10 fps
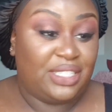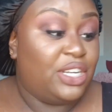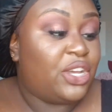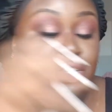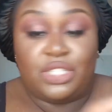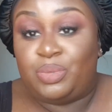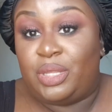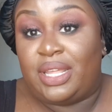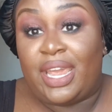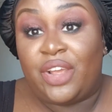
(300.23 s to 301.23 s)
and it could just be
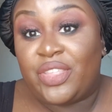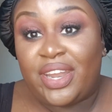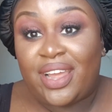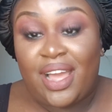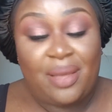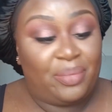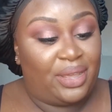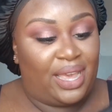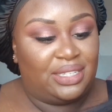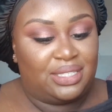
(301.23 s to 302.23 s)
the hair that I got,
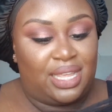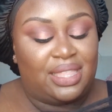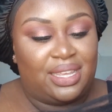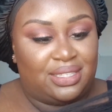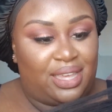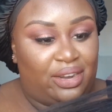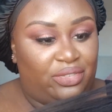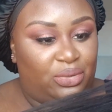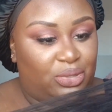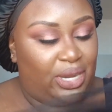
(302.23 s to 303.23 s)
but I think it's kind of
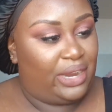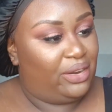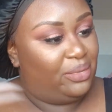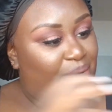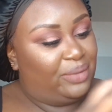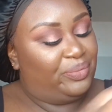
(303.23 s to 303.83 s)
user error. But